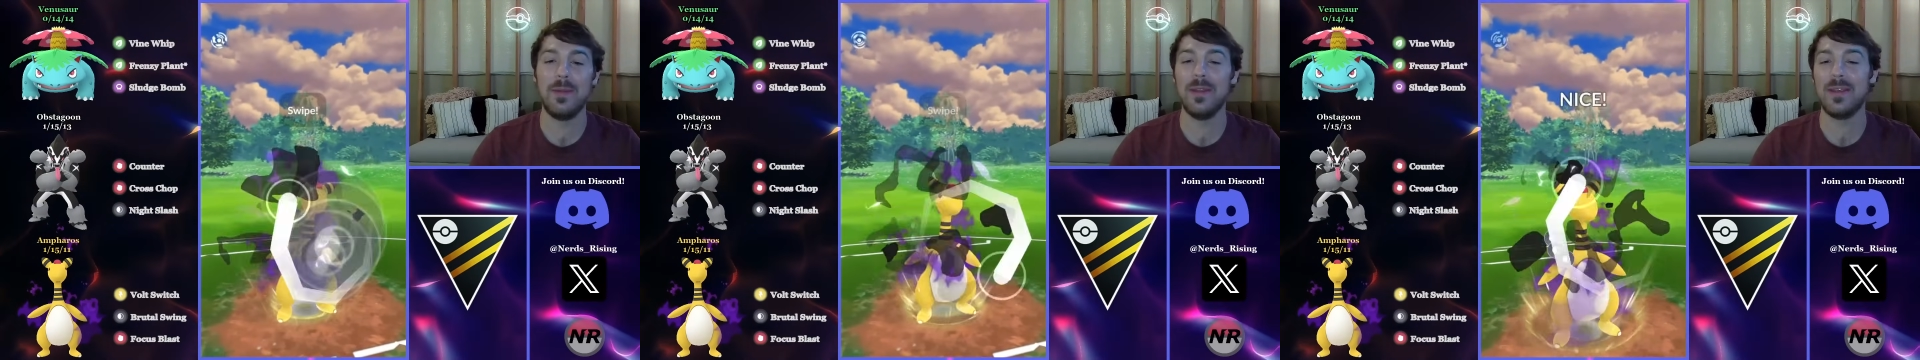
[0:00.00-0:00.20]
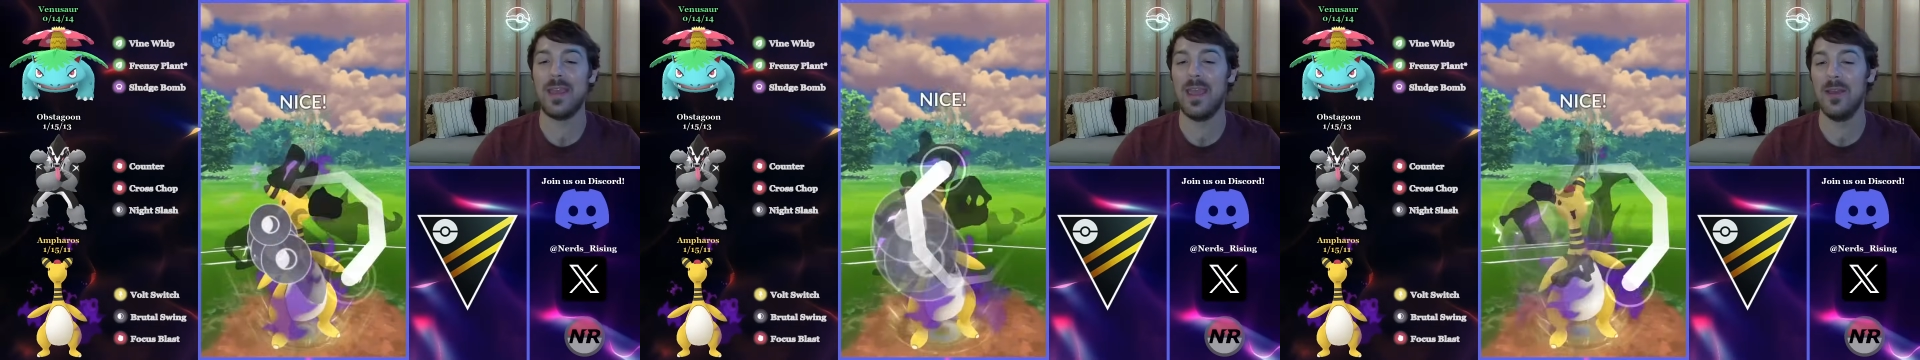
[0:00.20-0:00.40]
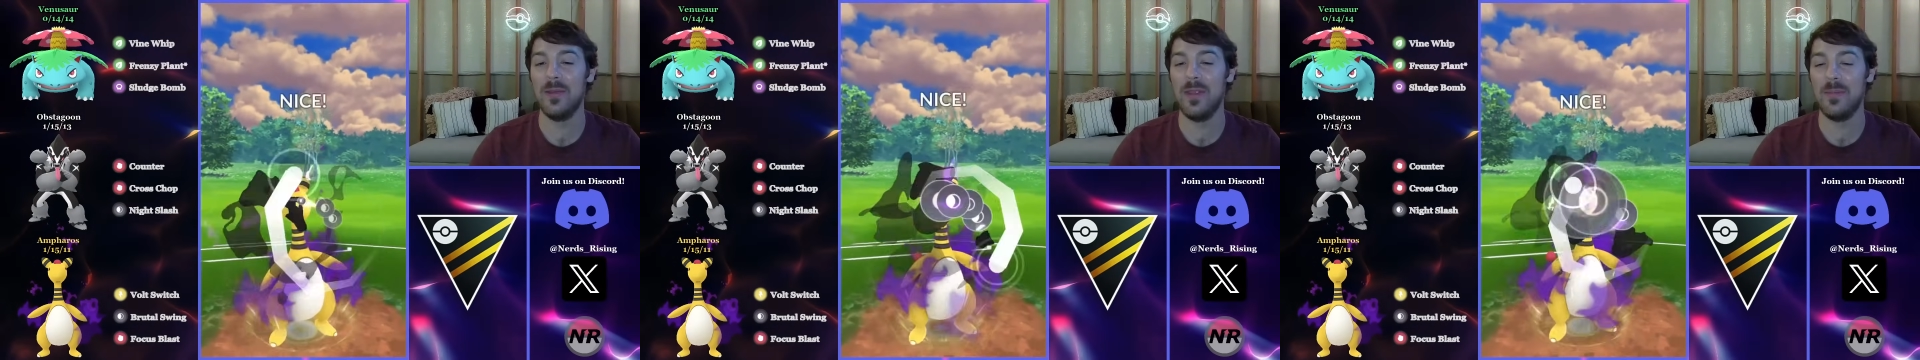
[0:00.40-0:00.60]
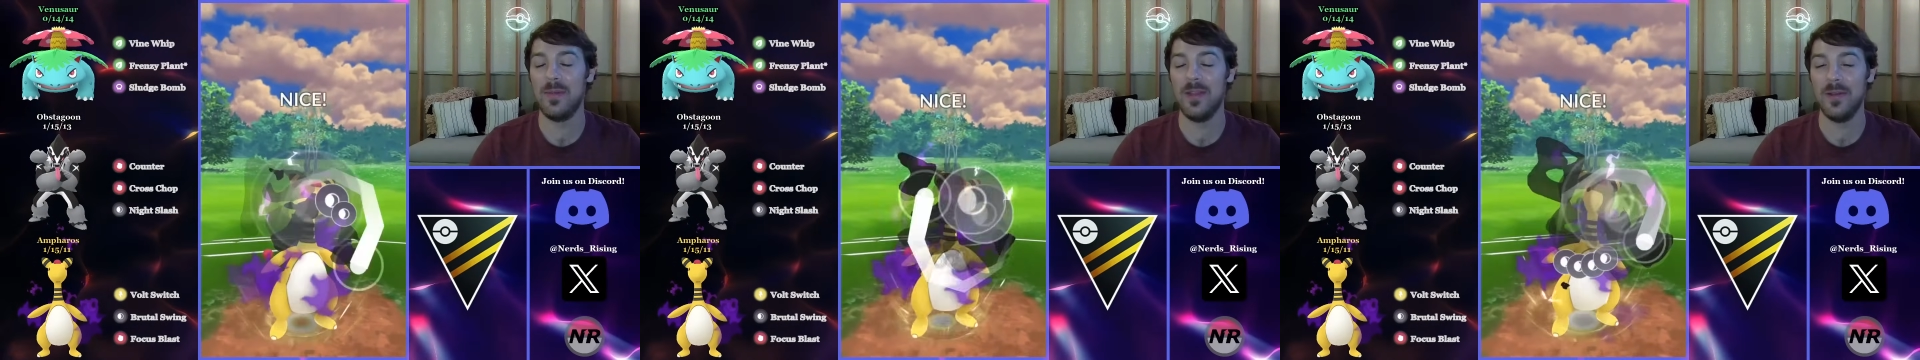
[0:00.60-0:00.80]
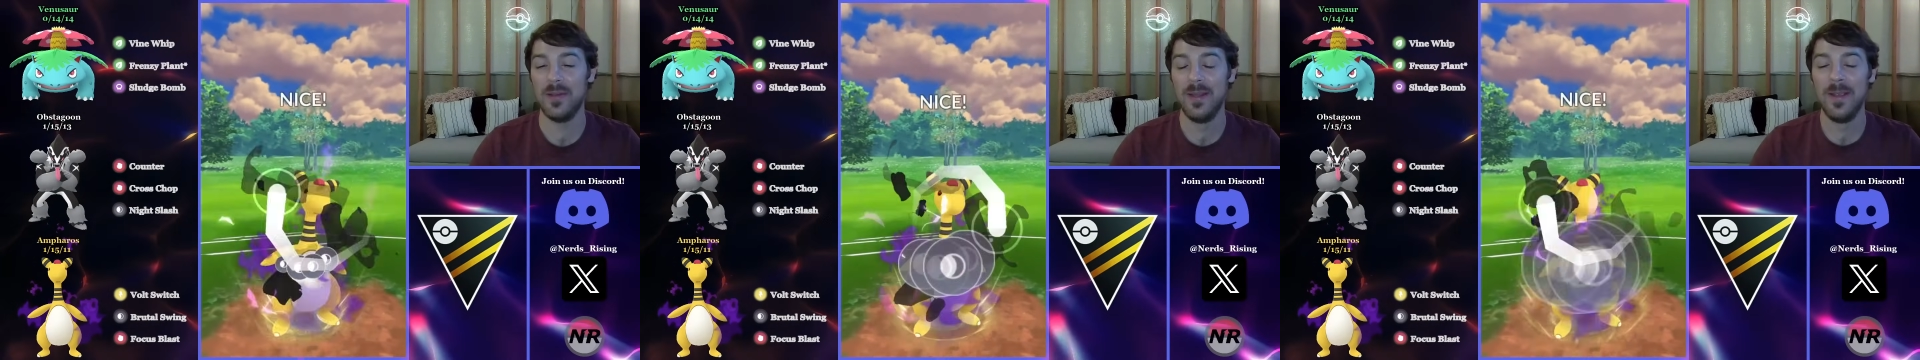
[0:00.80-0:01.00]
to be able to KO them
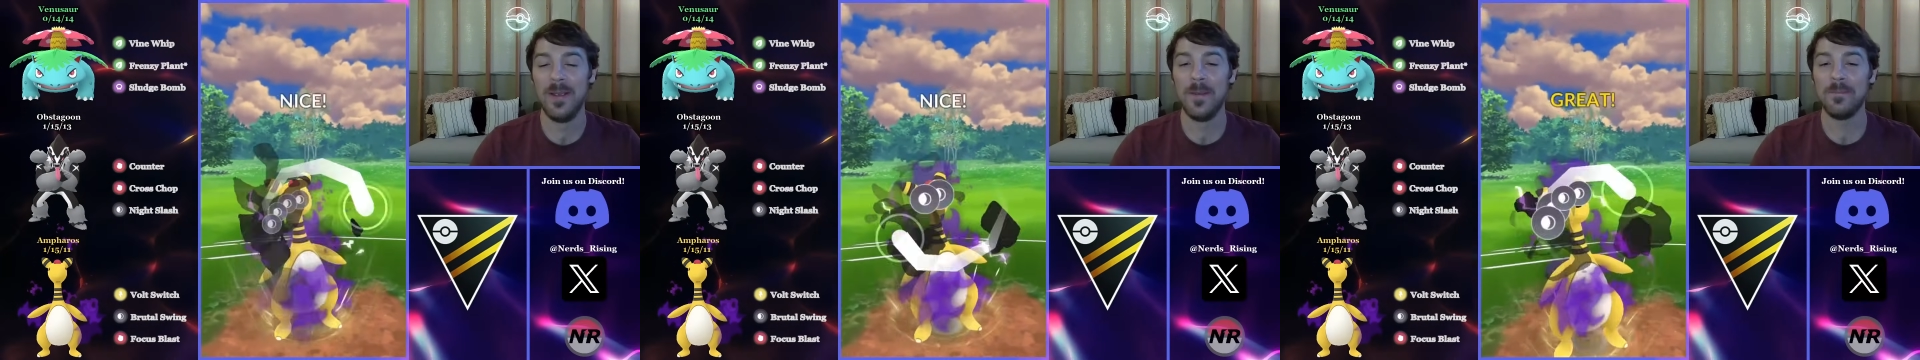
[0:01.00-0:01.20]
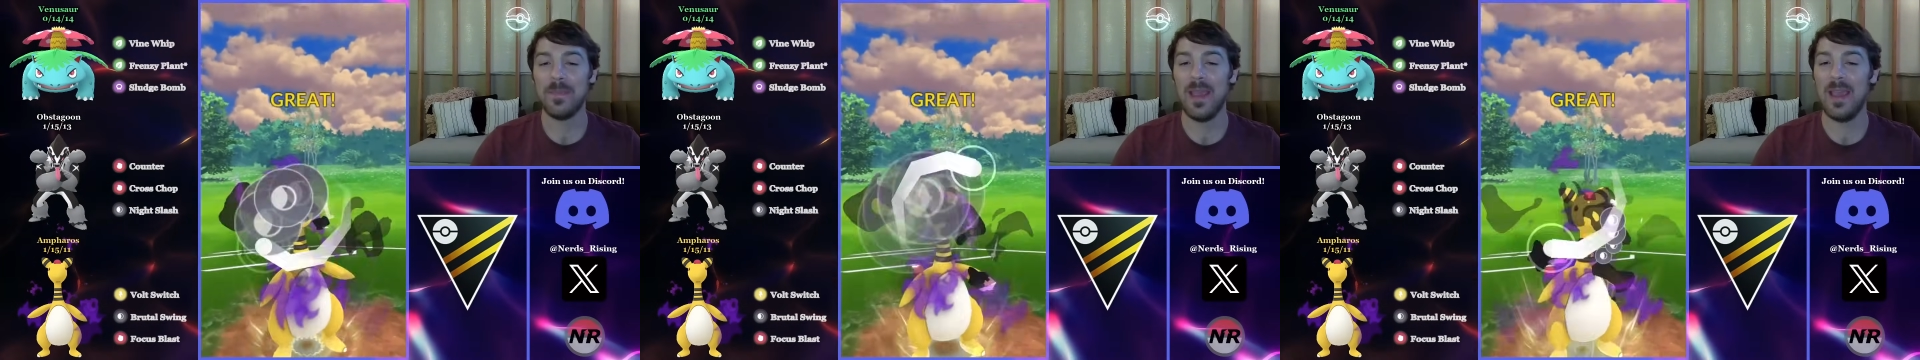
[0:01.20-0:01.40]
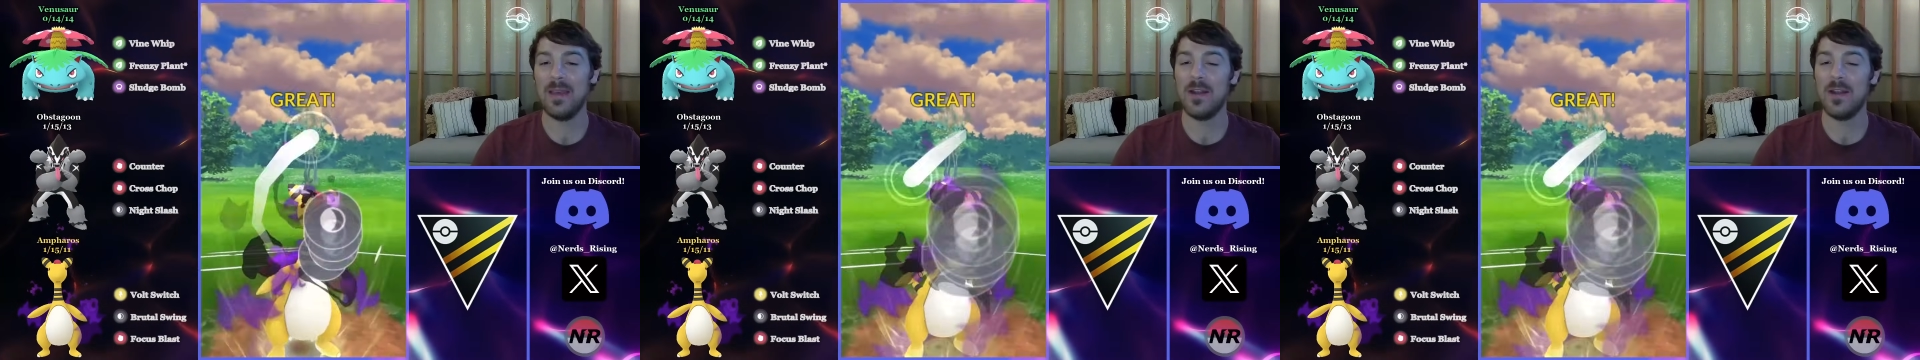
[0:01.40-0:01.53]
here, and